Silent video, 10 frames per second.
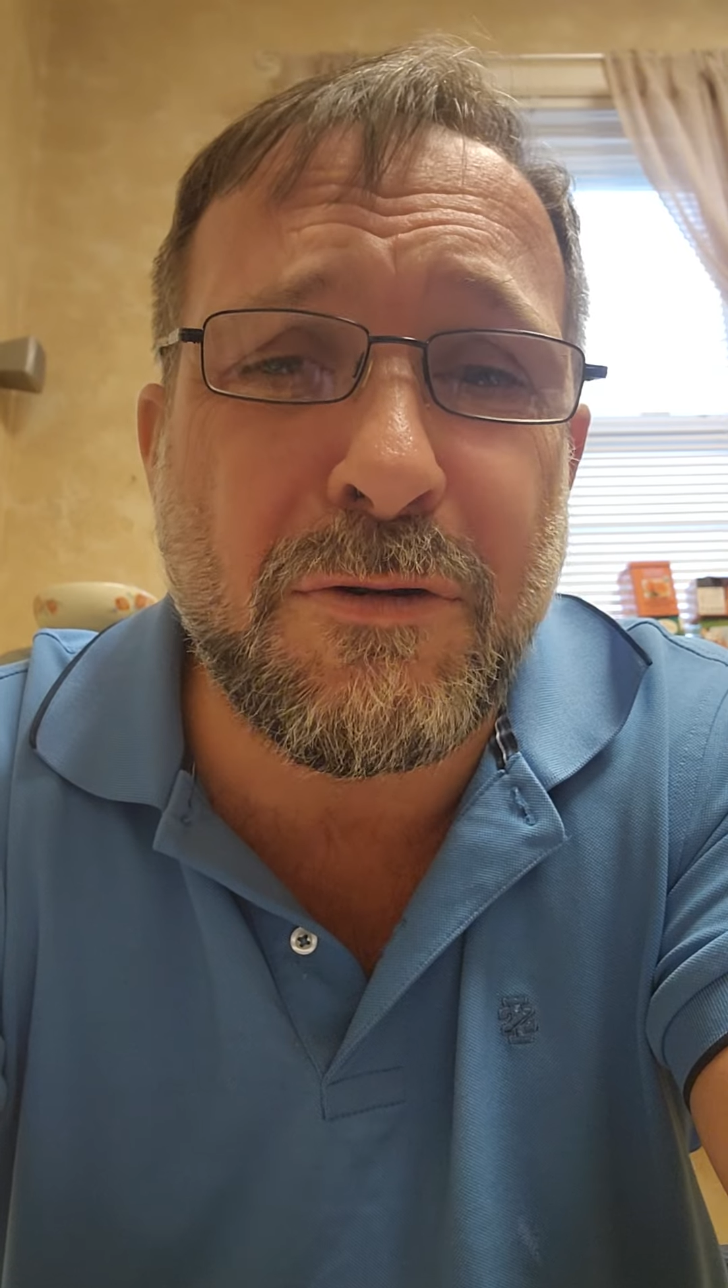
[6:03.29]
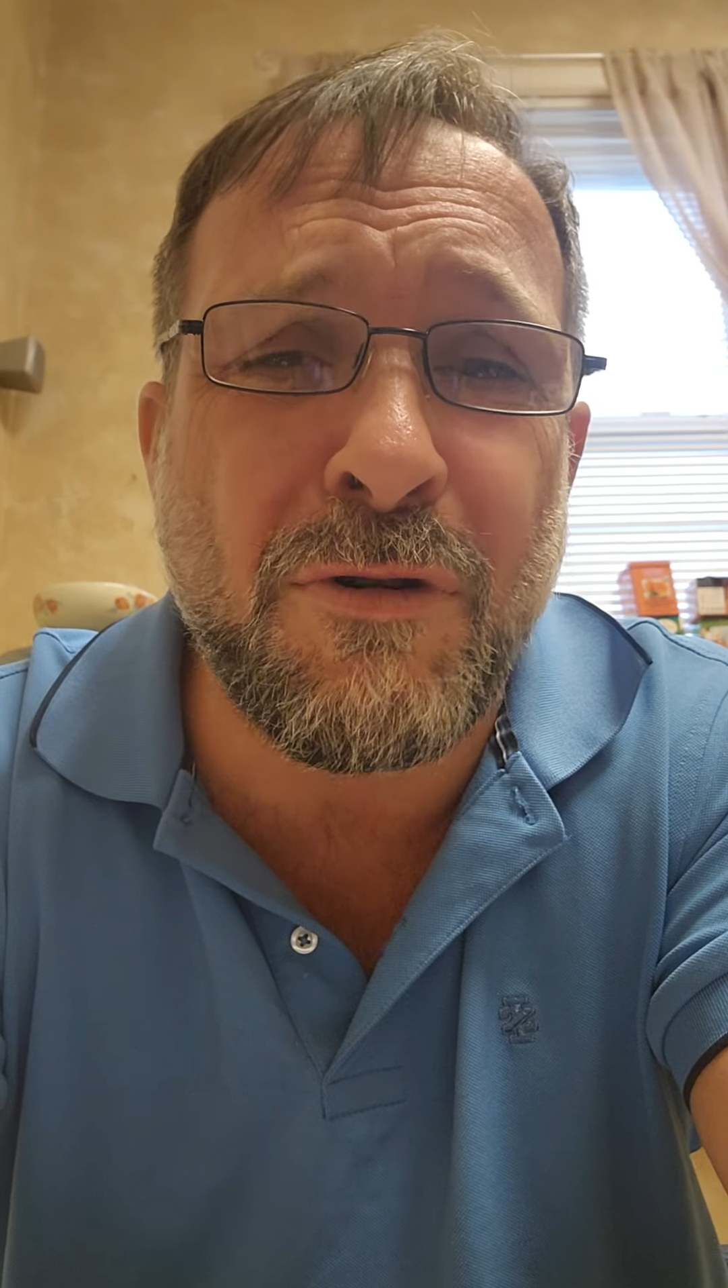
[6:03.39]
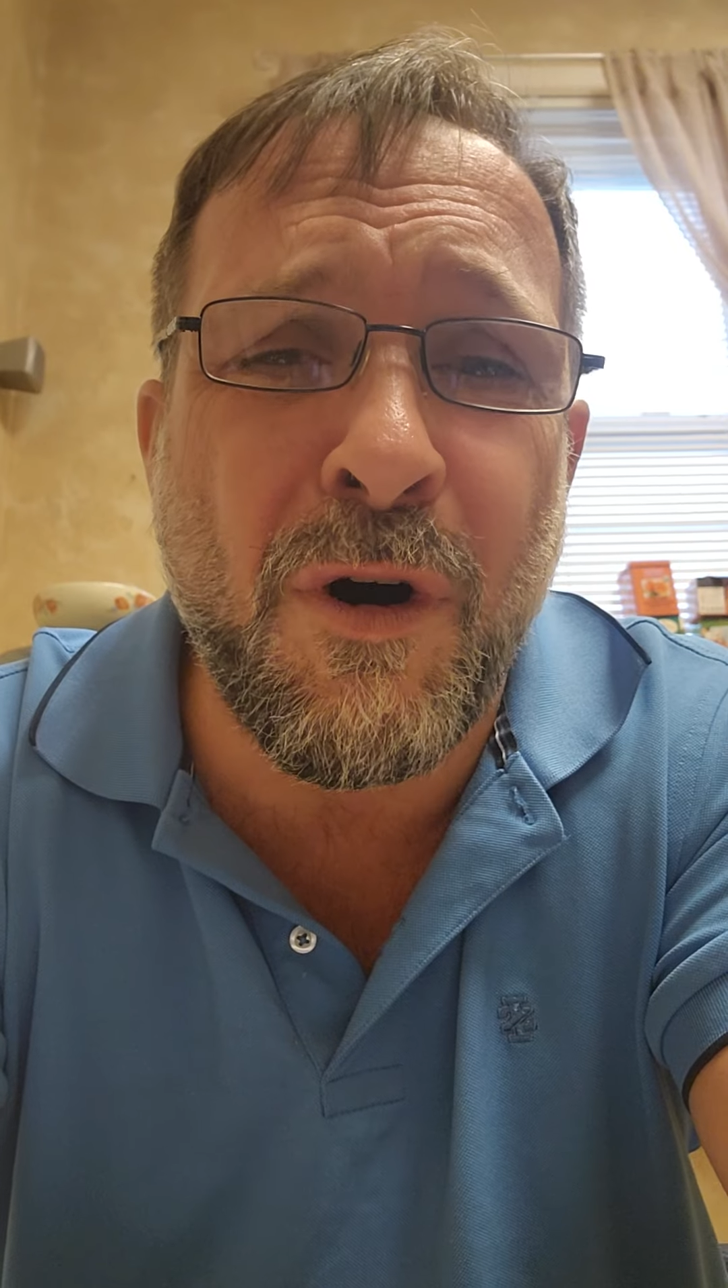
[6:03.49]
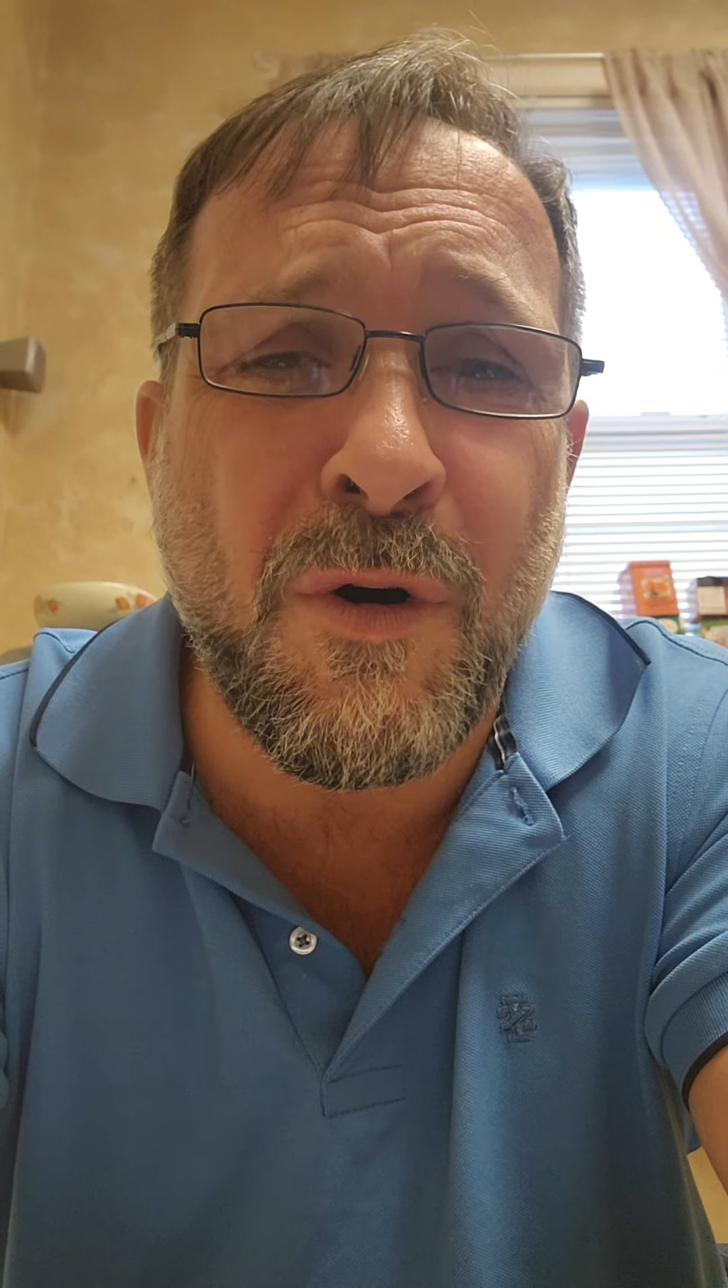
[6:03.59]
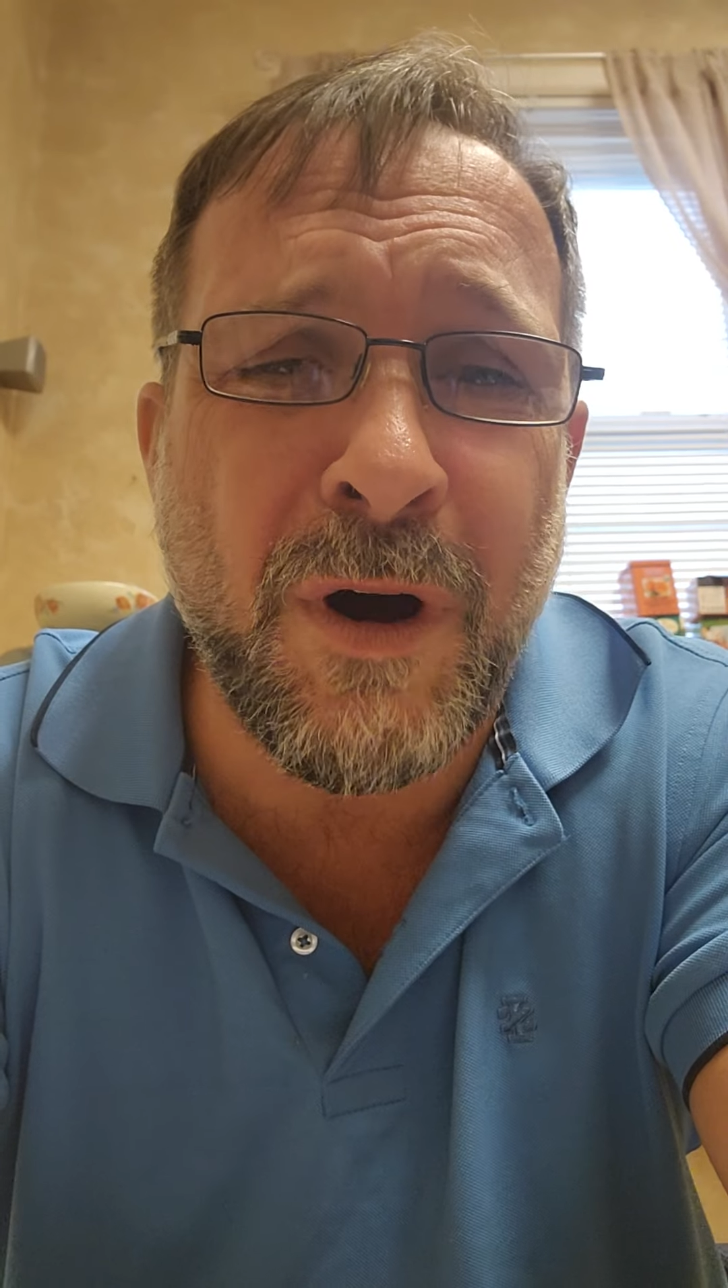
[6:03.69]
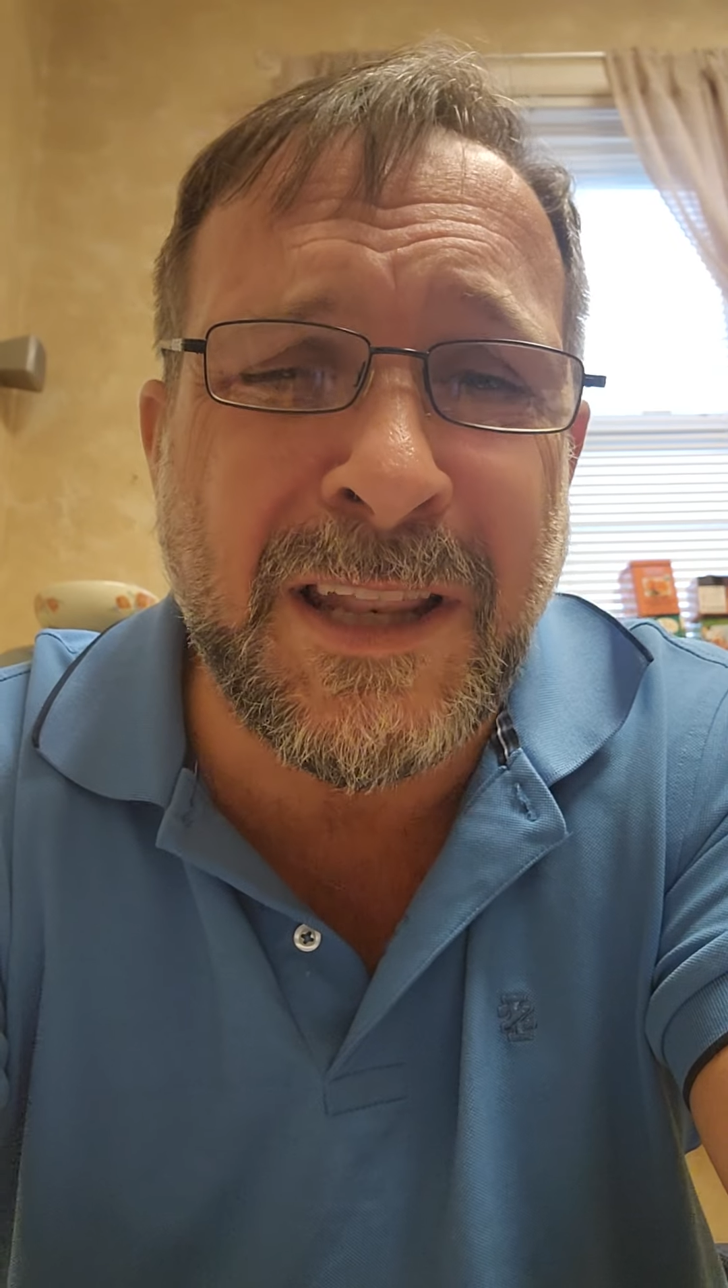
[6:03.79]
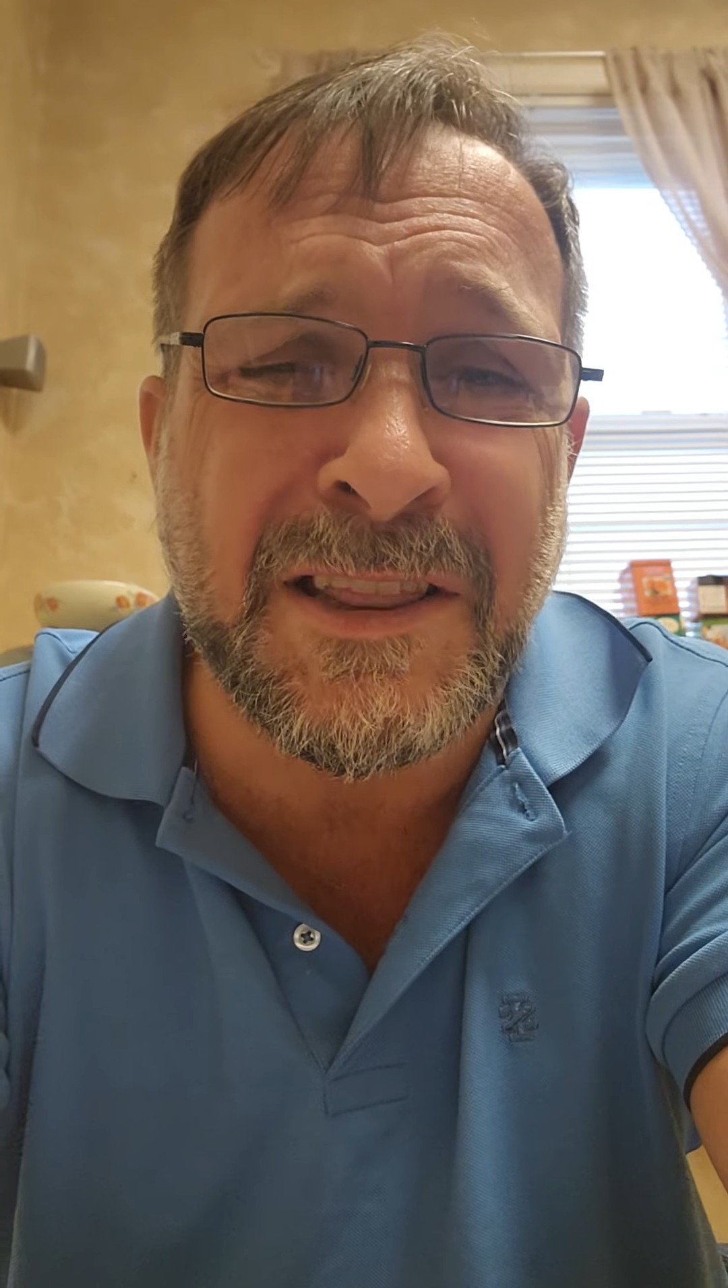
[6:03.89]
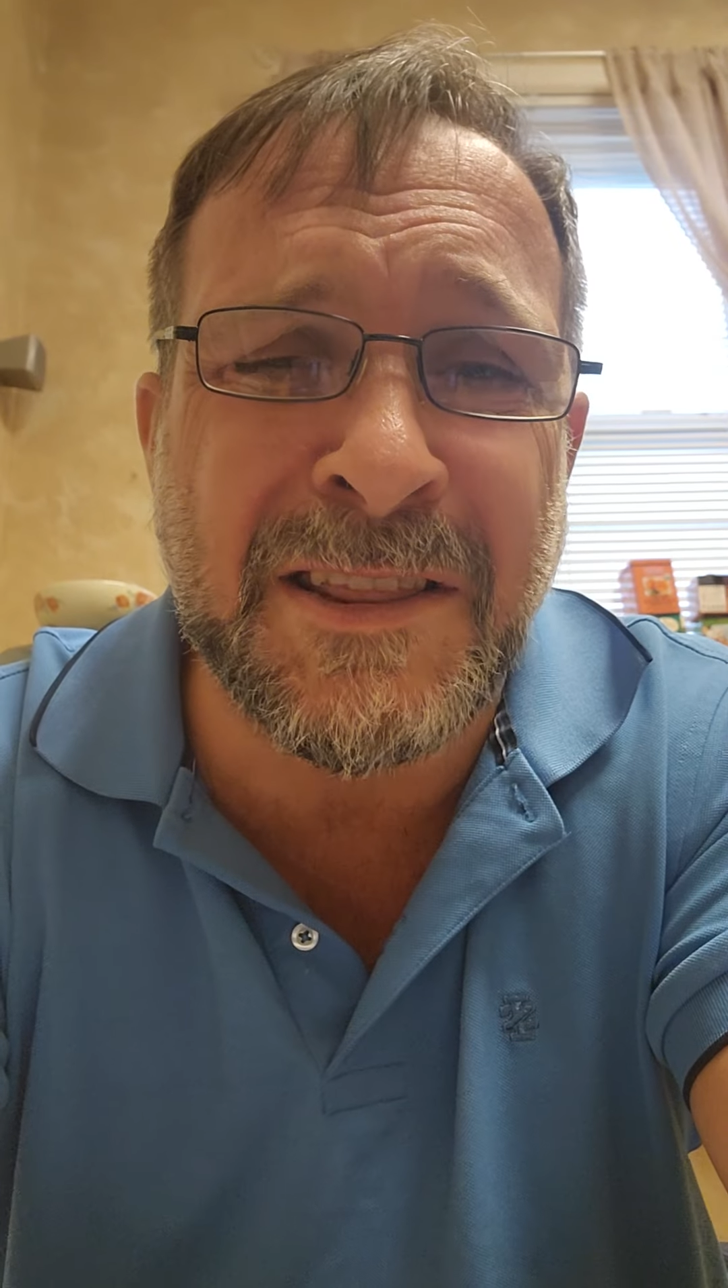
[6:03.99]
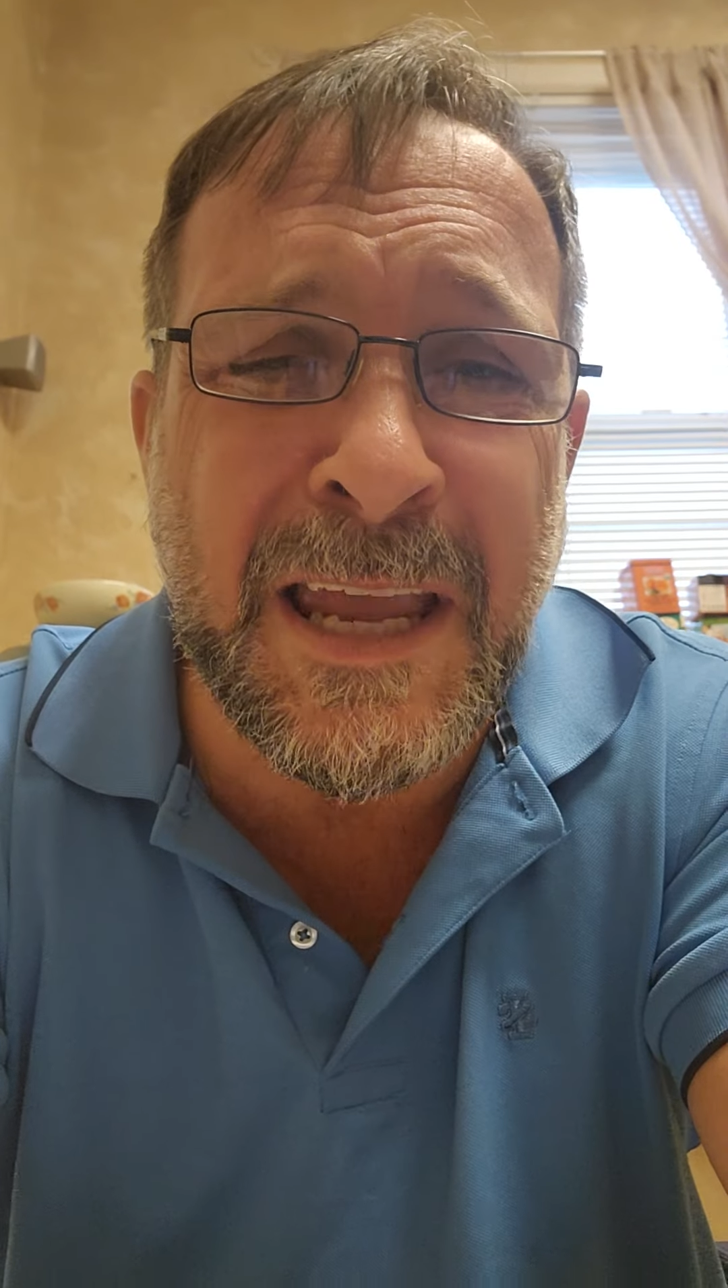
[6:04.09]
grow in